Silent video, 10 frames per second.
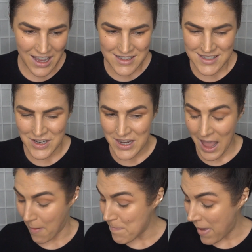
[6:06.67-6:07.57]
so
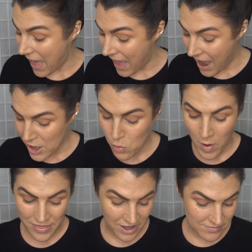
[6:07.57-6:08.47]
yeah, mad
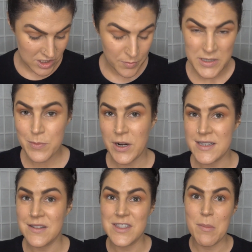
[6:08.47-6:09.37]
weather. Don't be
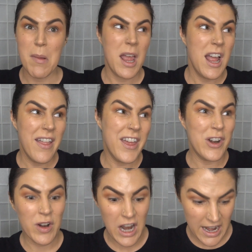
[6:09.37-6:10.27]
surprised if some uh,
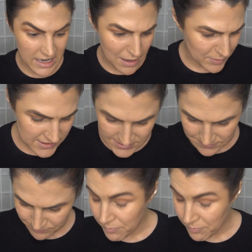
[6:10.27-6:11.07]
thunder and lightning happens.